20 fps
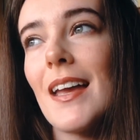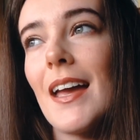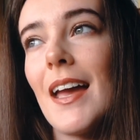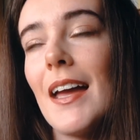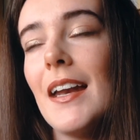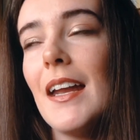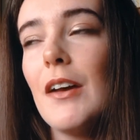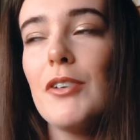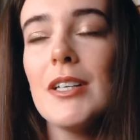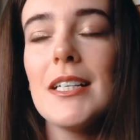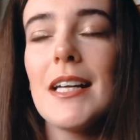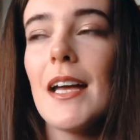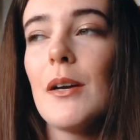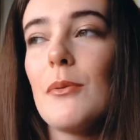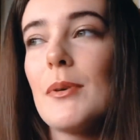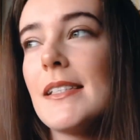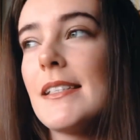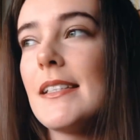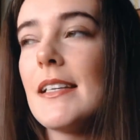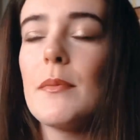And every day
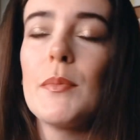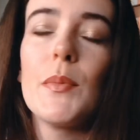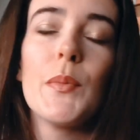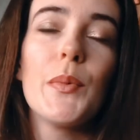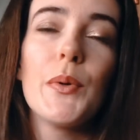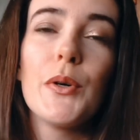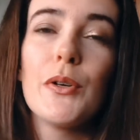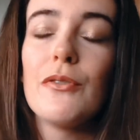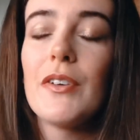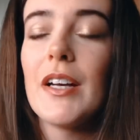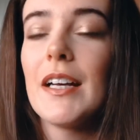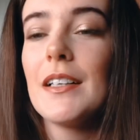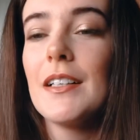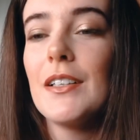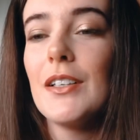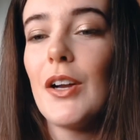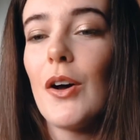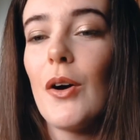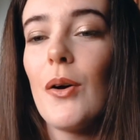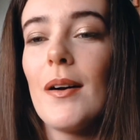we see him improving, you
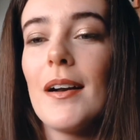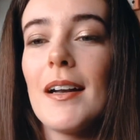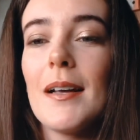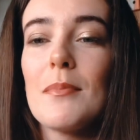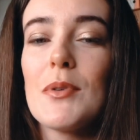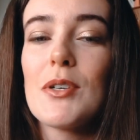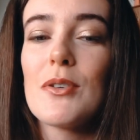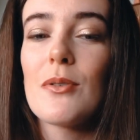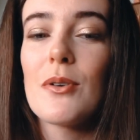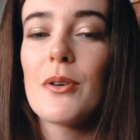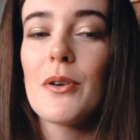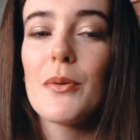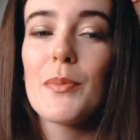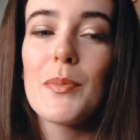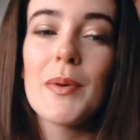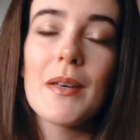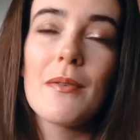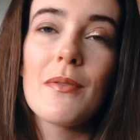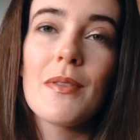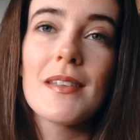know, and I'm sure it'll
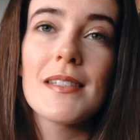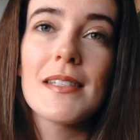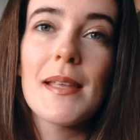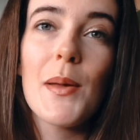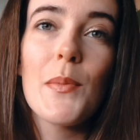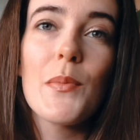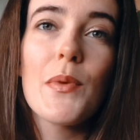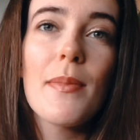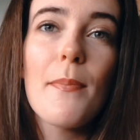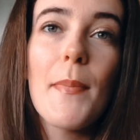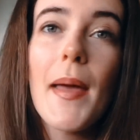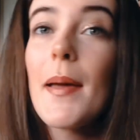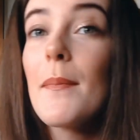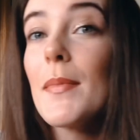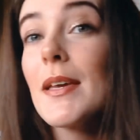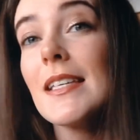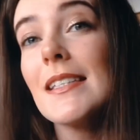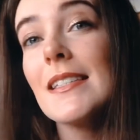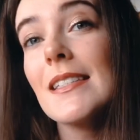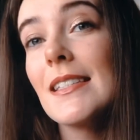be the same with
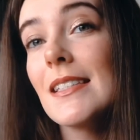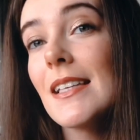babies.